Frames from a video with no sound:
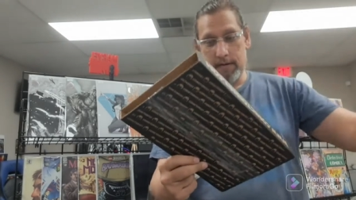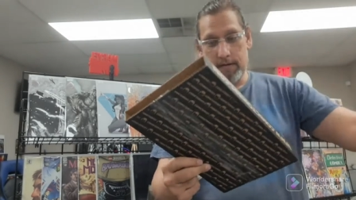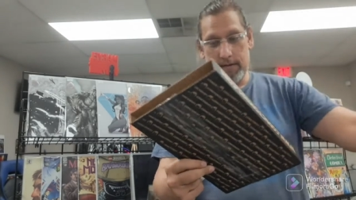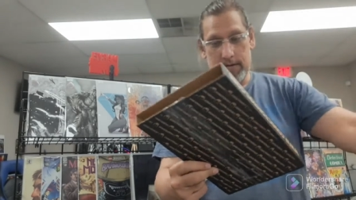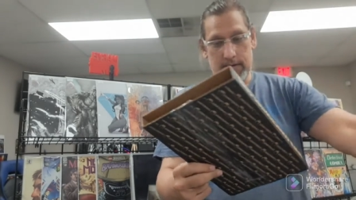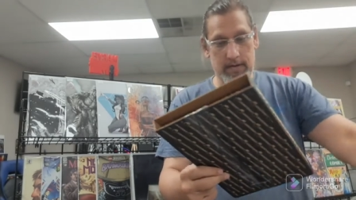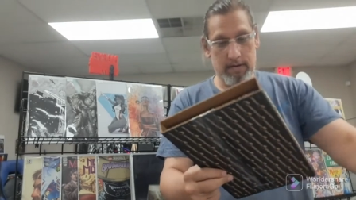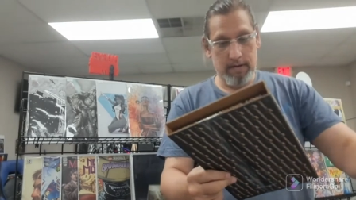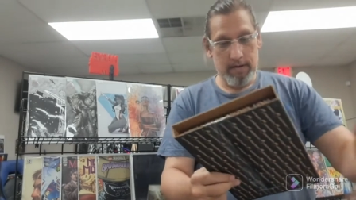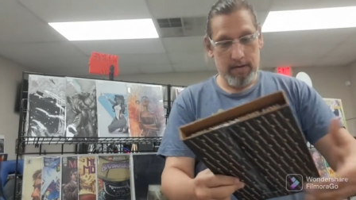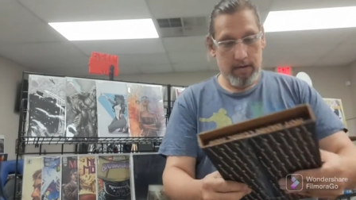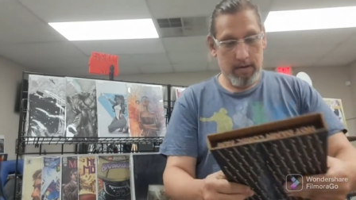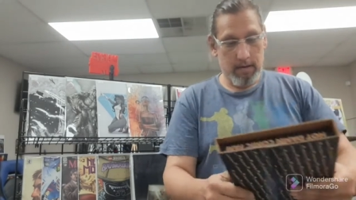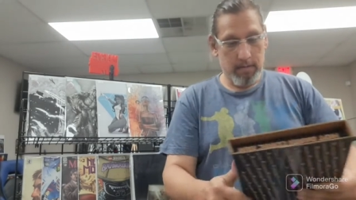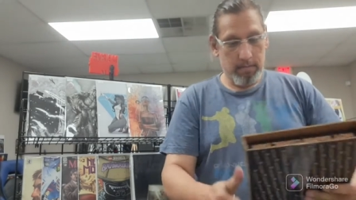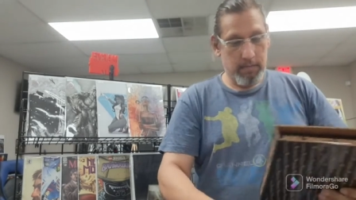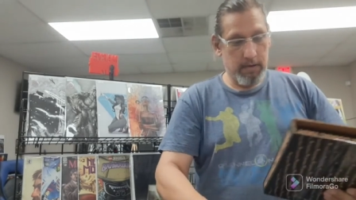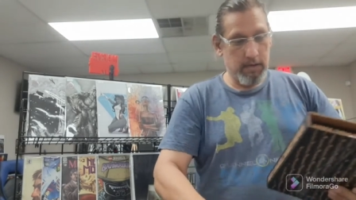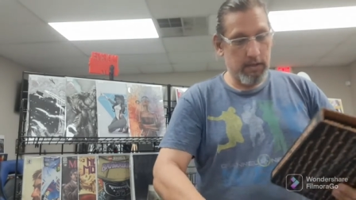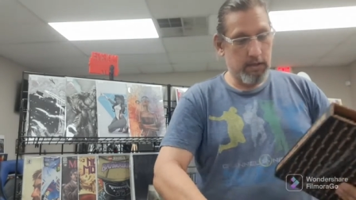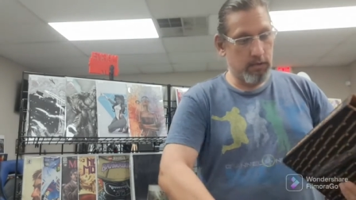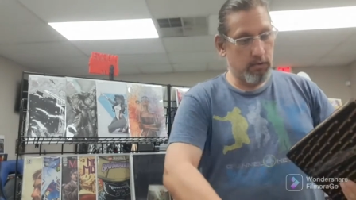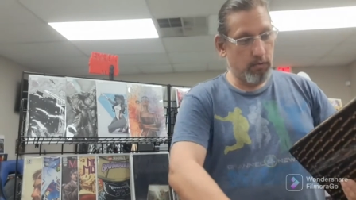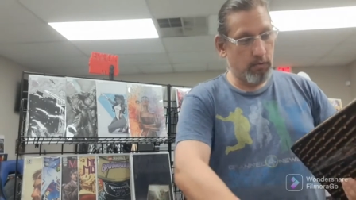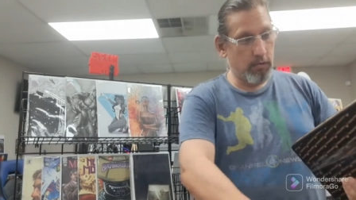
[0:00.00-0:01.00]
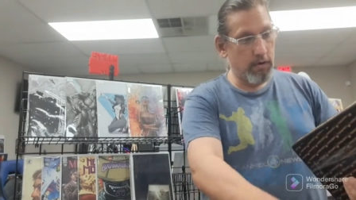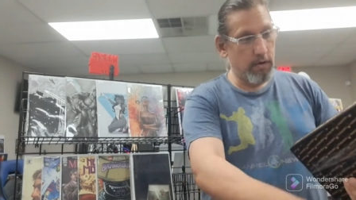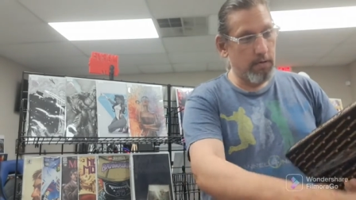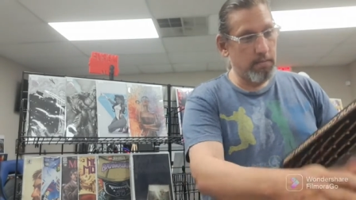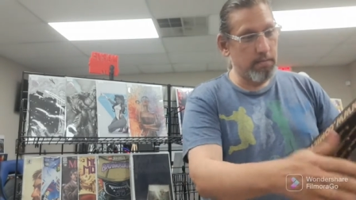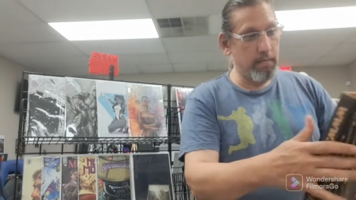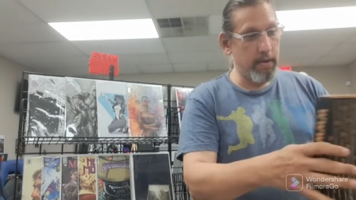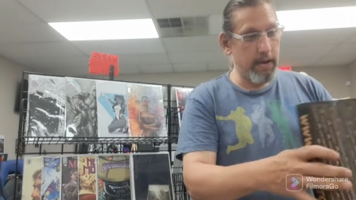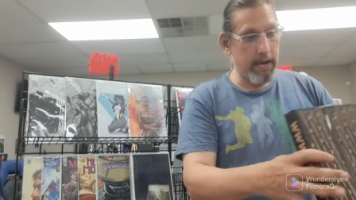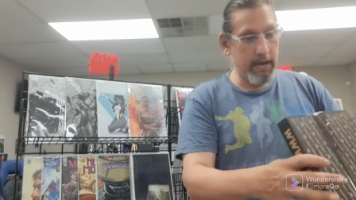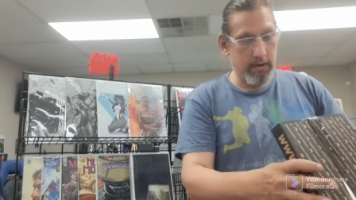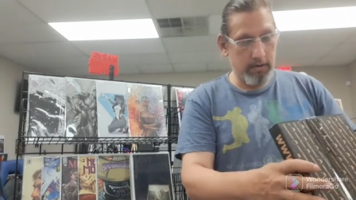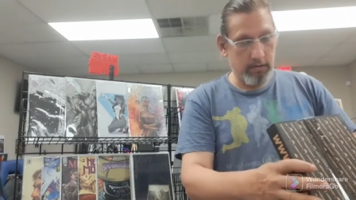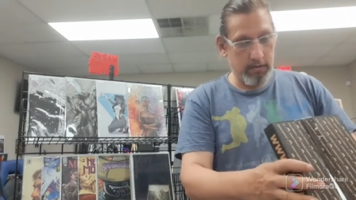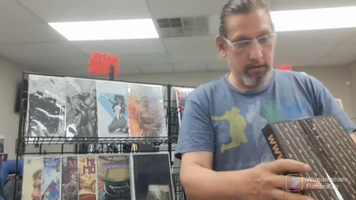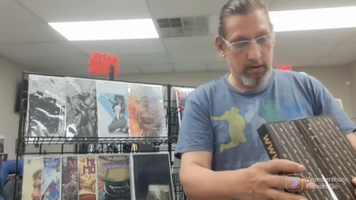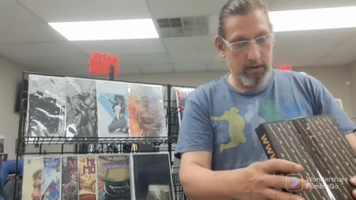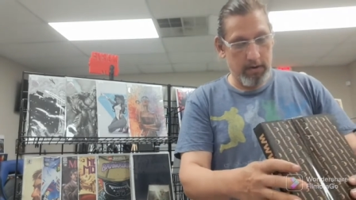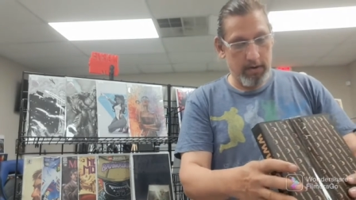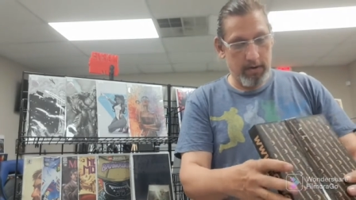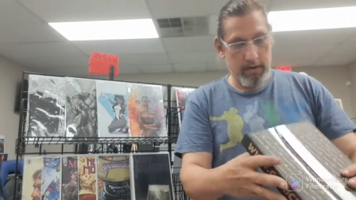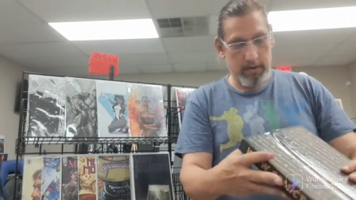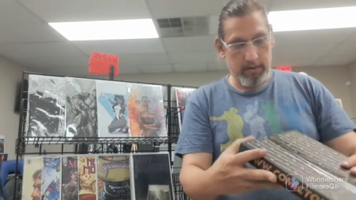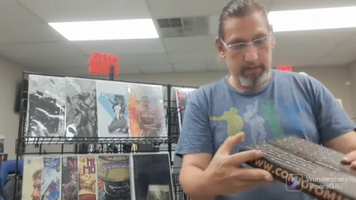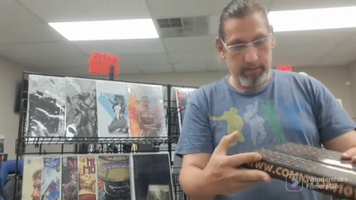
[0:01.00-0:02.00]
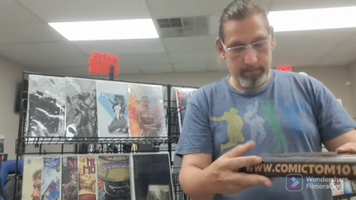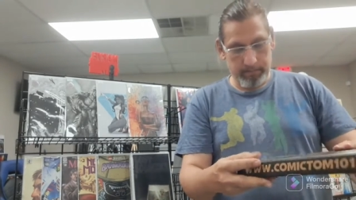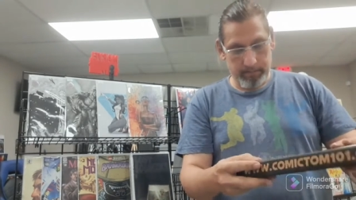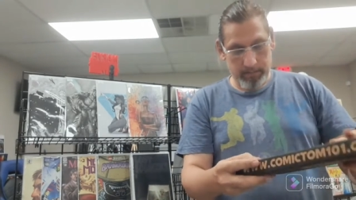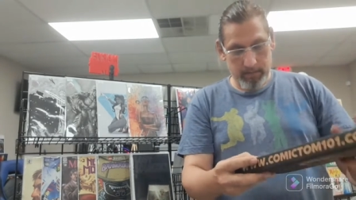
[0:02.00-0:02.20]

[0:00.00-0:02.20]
-huh. Mystery Mail Call.